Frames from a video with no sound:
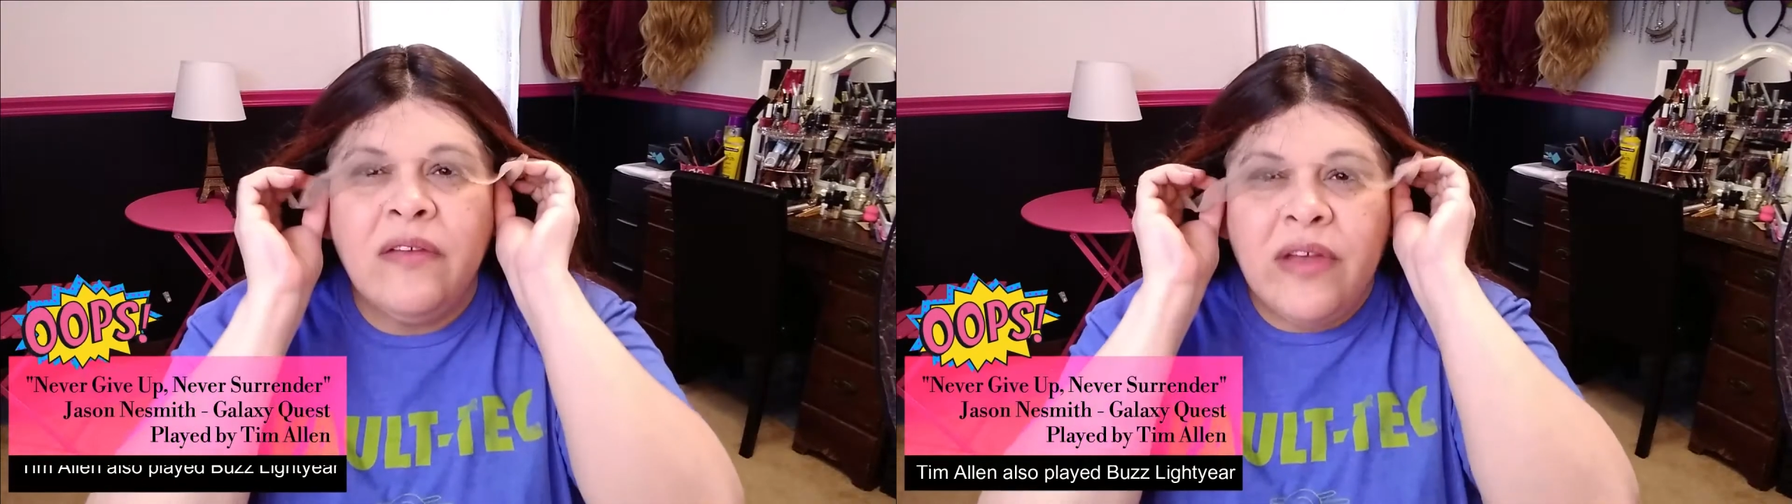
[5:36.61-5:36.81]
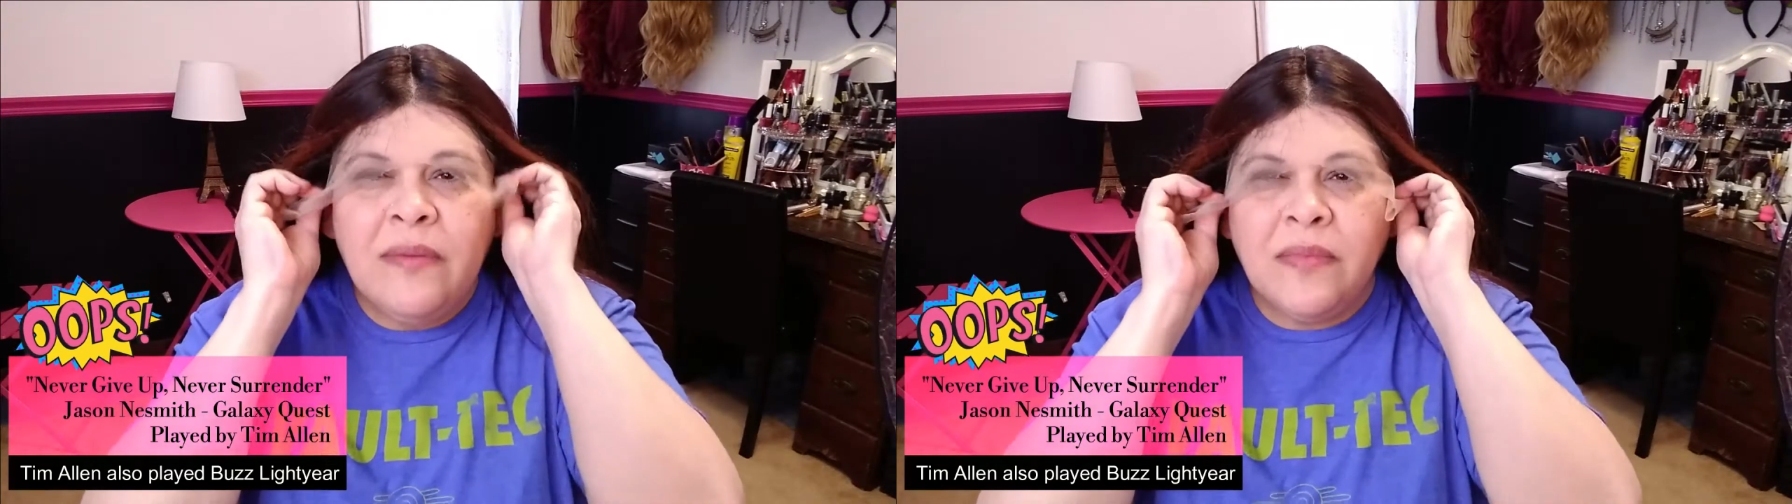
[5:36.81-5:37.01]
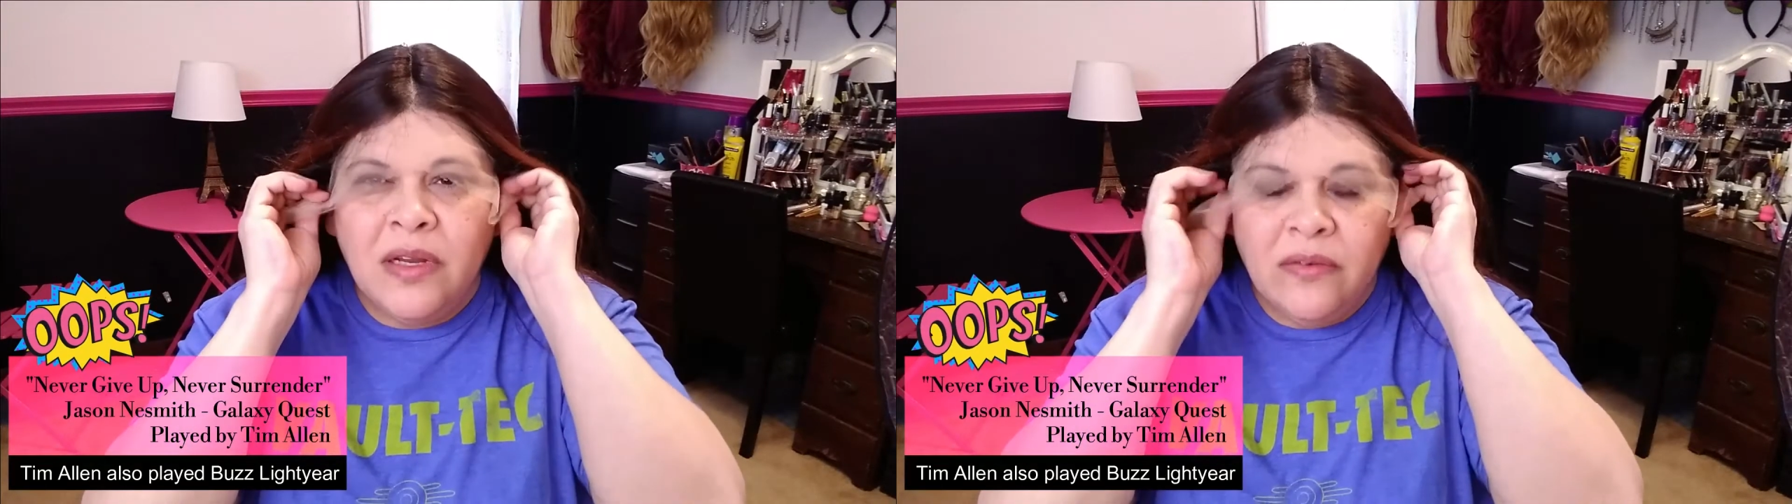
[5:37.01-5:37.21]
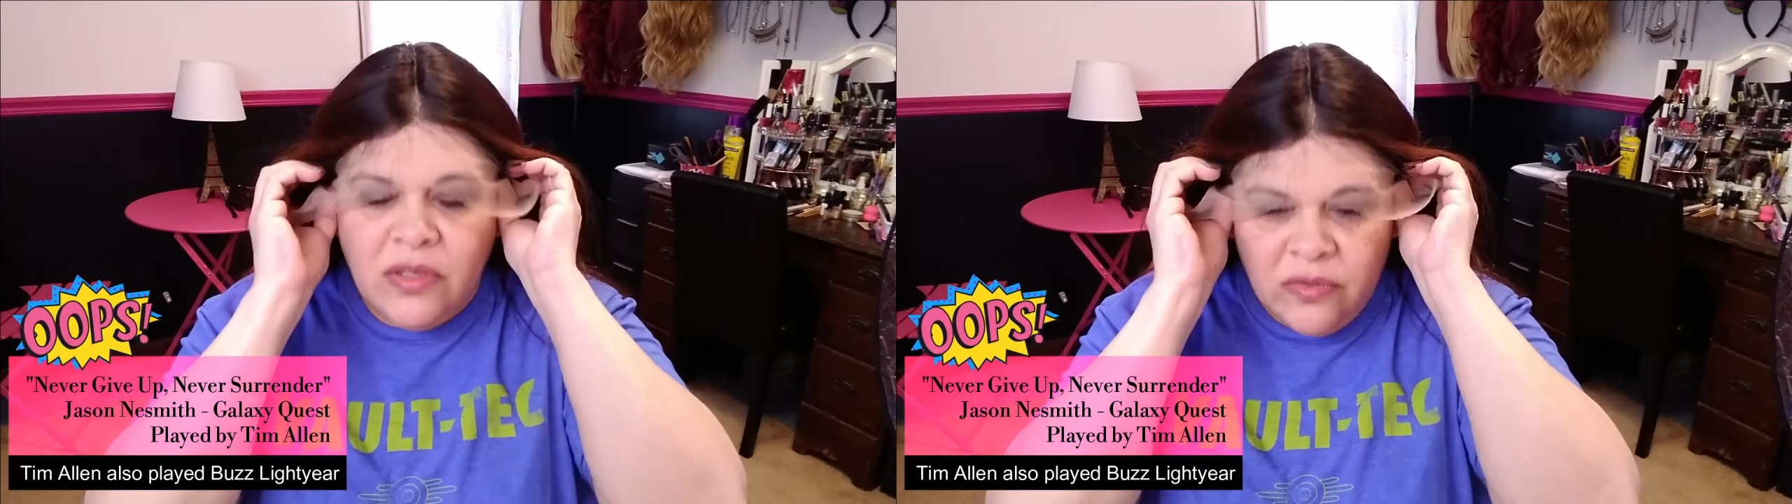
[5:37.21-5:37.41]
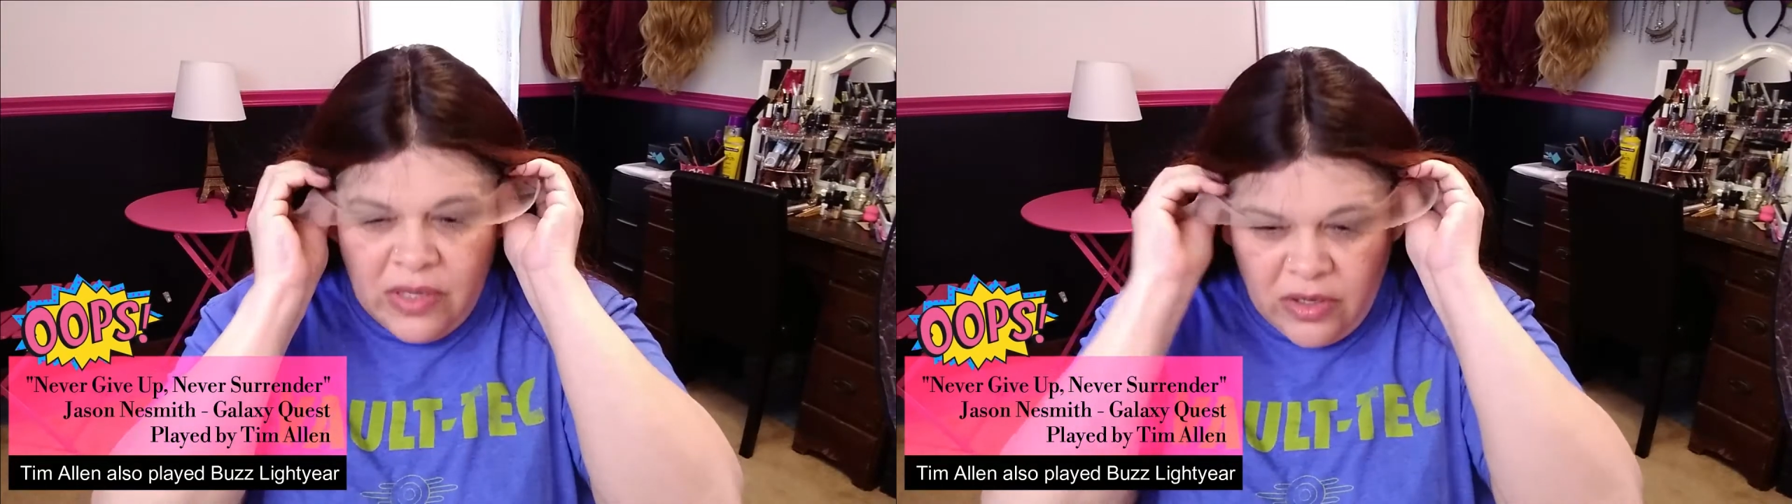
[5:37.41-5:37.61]
give up, never
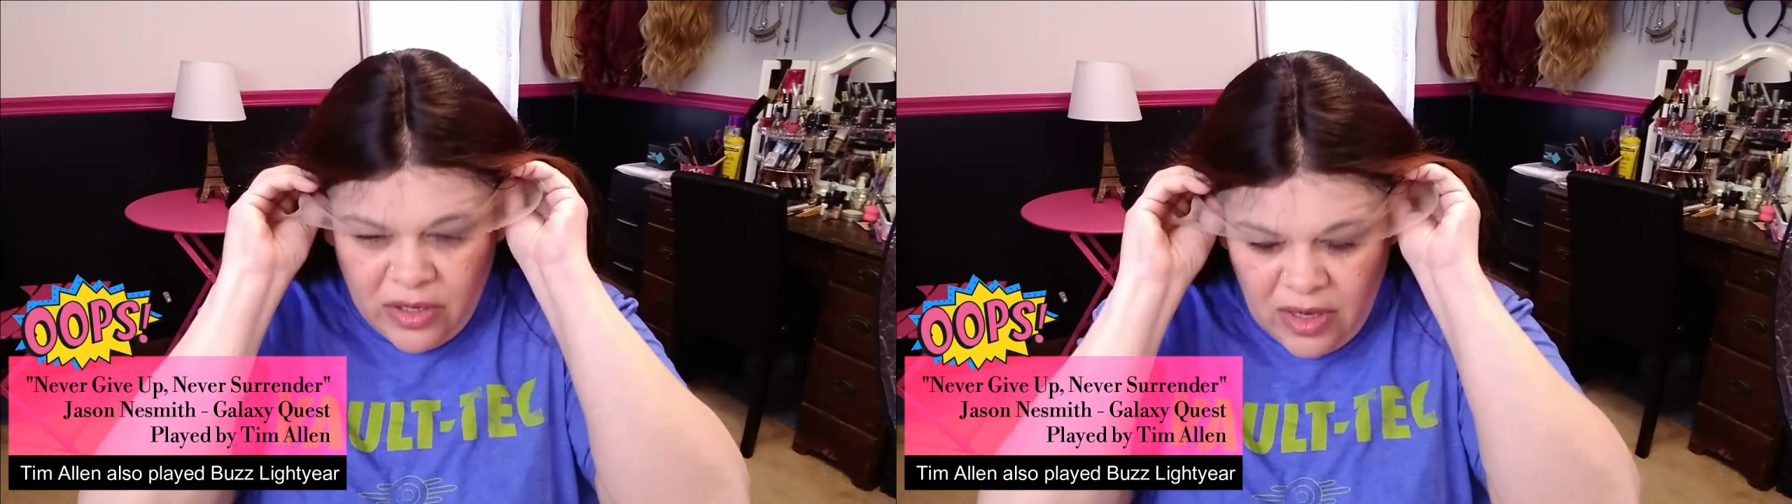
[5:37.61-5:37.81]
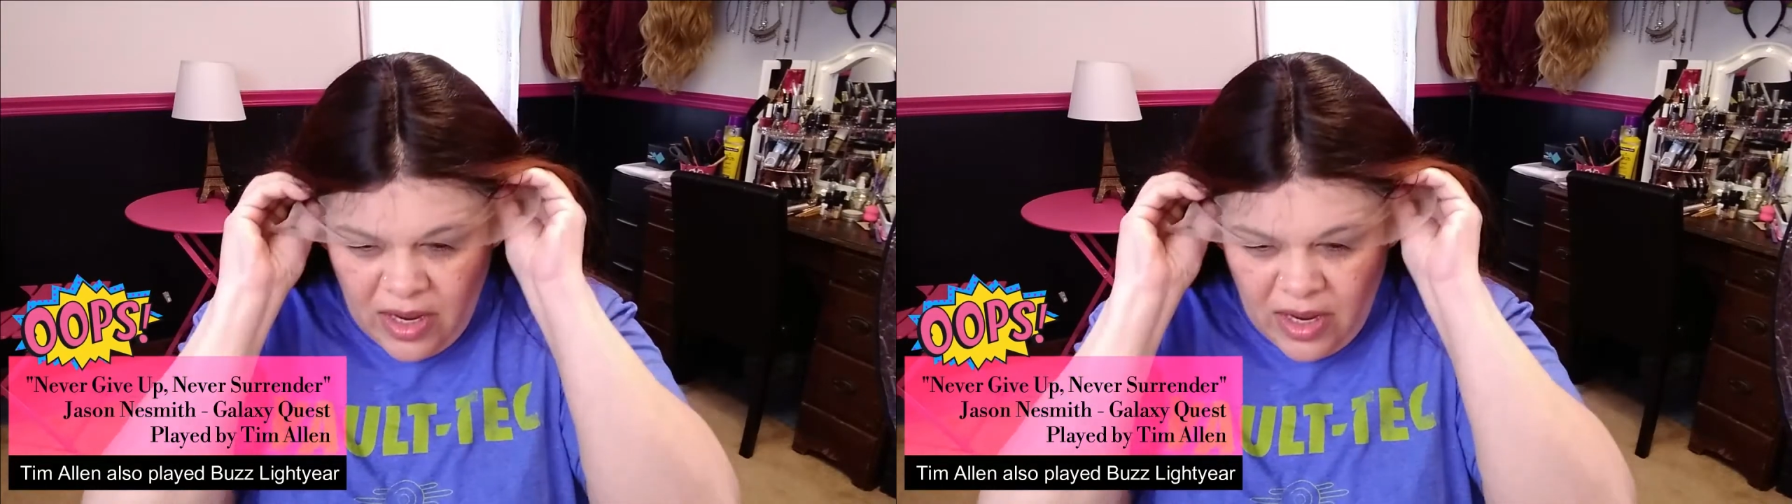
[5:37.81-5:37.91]
surrender.